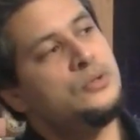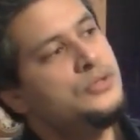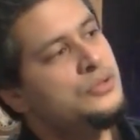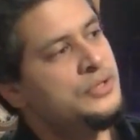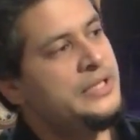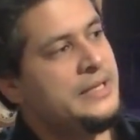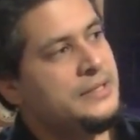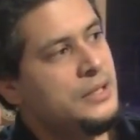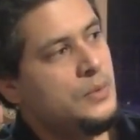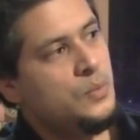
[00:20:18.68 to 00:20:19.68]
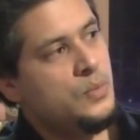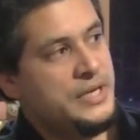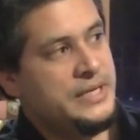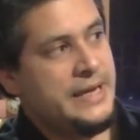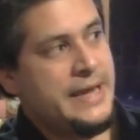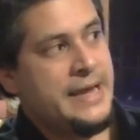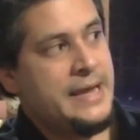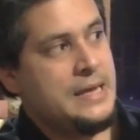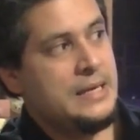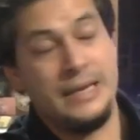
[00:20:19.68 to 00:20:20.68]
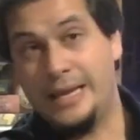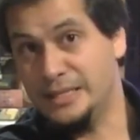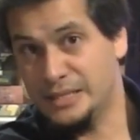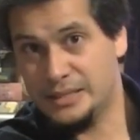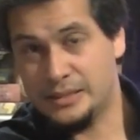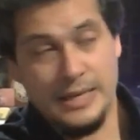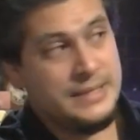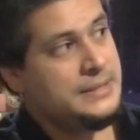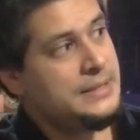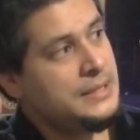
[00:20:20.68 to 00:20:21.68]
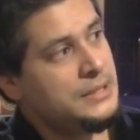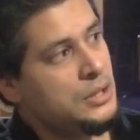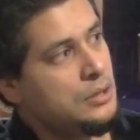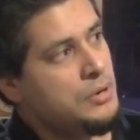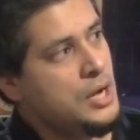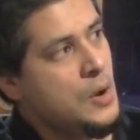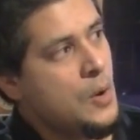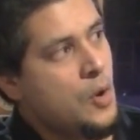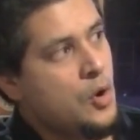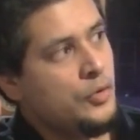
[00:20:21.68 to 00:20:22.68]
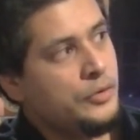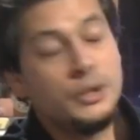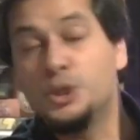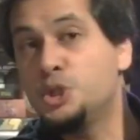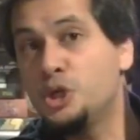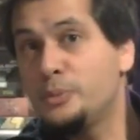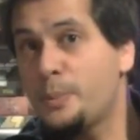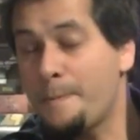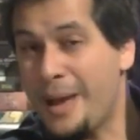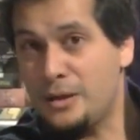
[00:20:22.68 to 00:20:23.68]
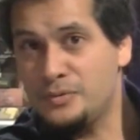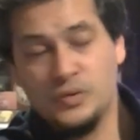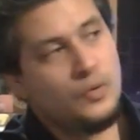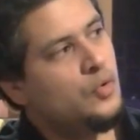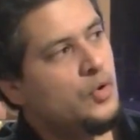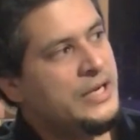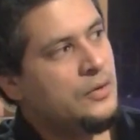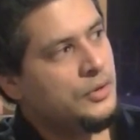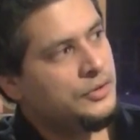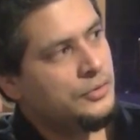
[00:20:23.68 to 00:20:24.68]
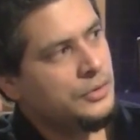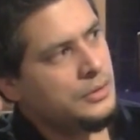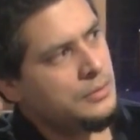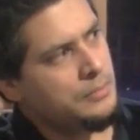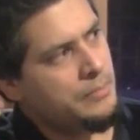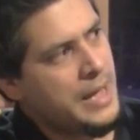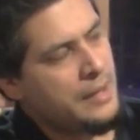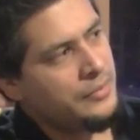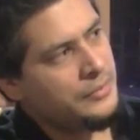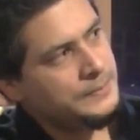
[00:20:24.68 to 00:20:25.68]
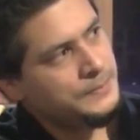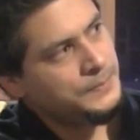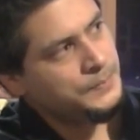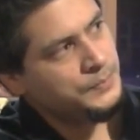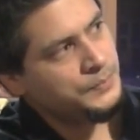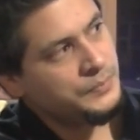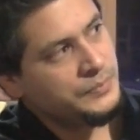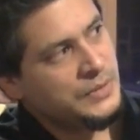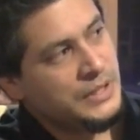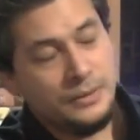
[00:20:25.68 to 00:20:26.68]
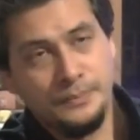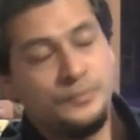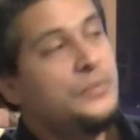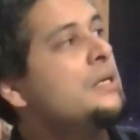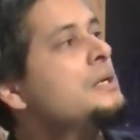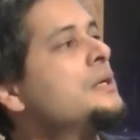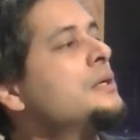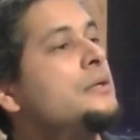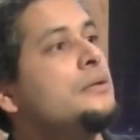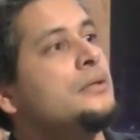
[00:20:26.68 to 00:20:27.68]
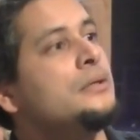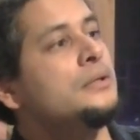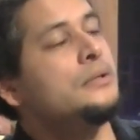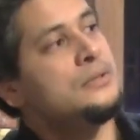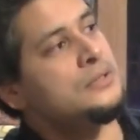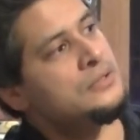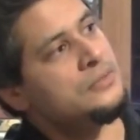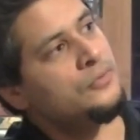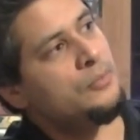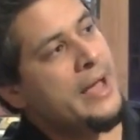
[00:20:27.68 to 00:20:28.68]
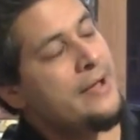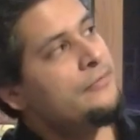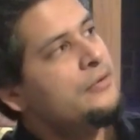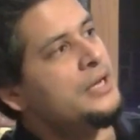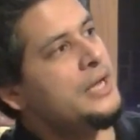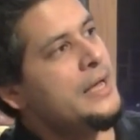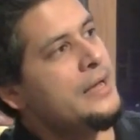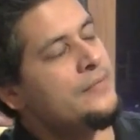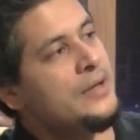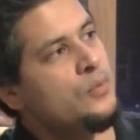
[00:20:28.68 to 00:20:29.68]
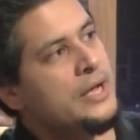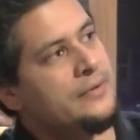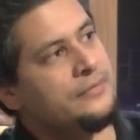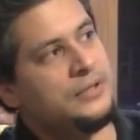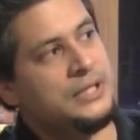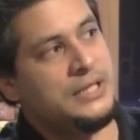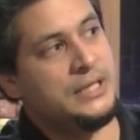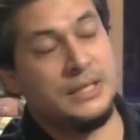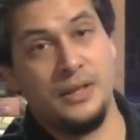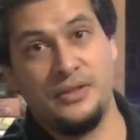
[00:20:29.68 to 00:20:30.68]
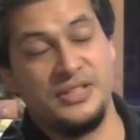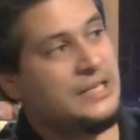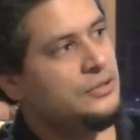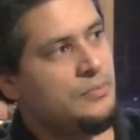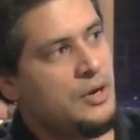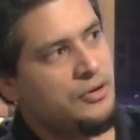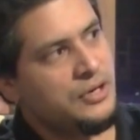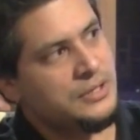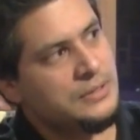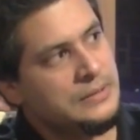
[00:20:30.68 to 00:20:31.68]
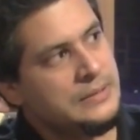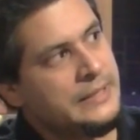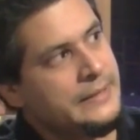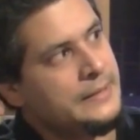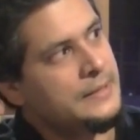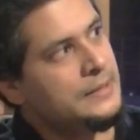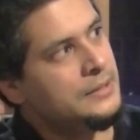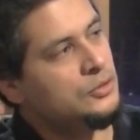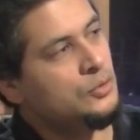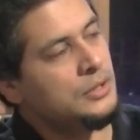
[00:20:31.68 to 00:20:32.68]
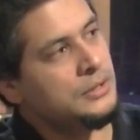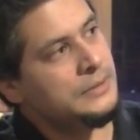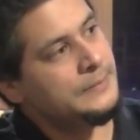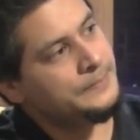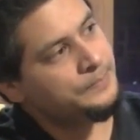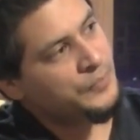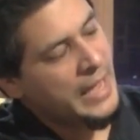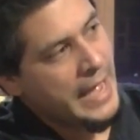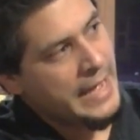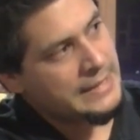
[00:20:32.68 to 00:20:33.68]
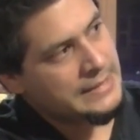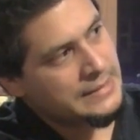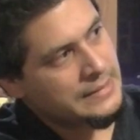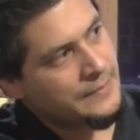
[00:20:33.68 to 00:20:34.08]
also a telescope with a lens telescope, on a German mount or an equatorial mount here. From Africa, and then we have the South American toucan, and